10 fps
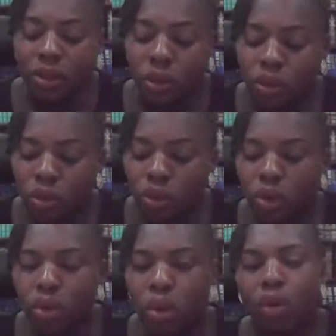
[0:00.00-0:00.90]

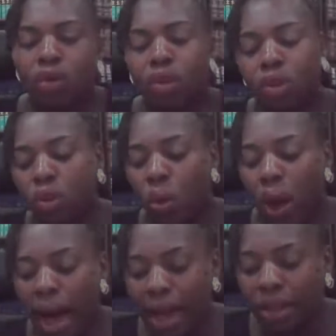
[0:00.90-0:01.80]
So-so-so or
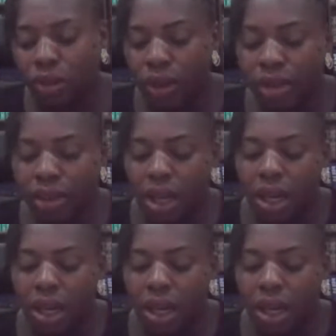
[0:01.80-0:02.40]
so-so address,